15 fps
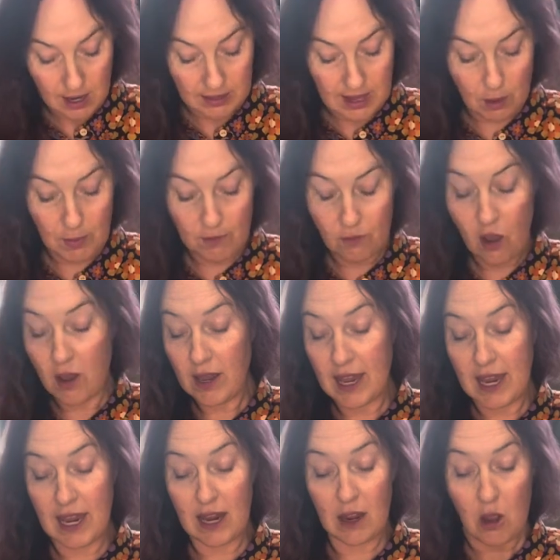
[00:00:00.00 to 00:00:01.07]
Then we've got
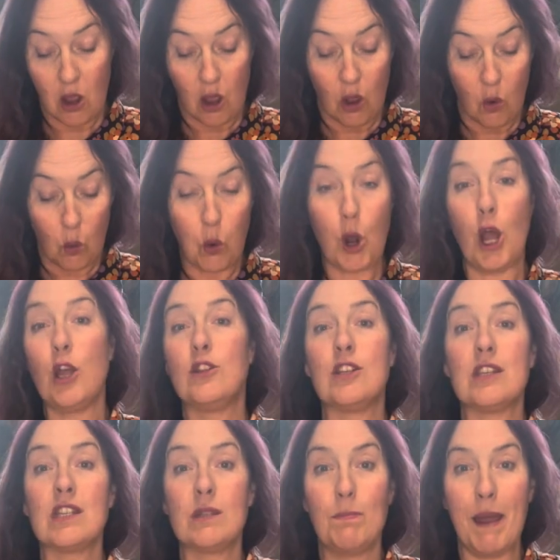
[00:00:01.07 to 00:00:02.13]
here, words are
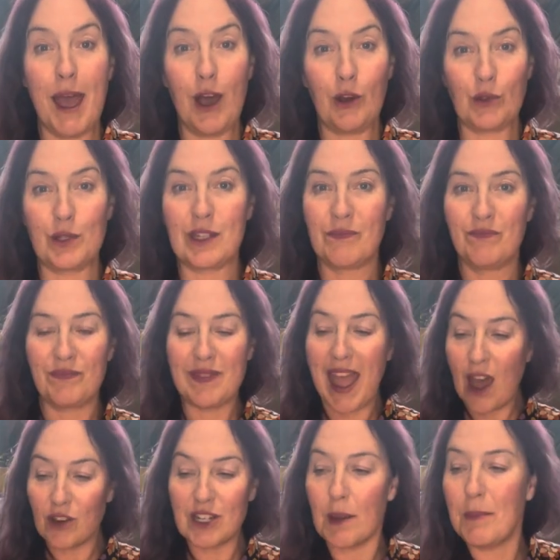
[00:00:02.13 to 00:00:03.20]
spells.
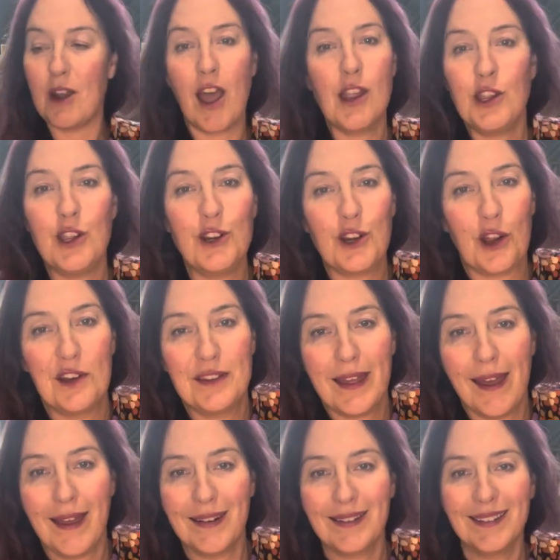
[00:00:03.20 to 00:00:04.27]
Now, Gemini, you know
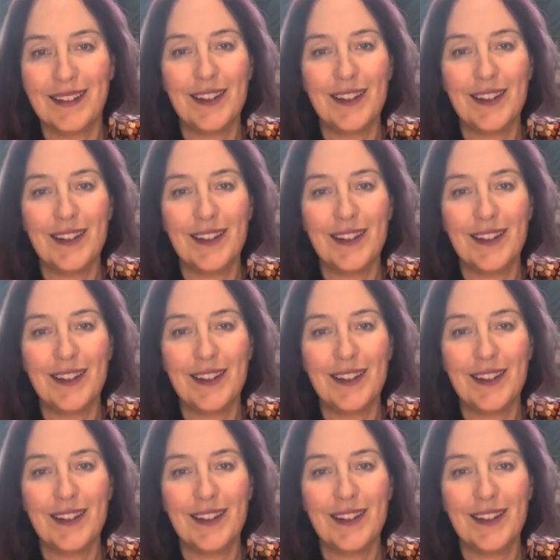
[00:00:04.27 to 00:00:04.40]
that.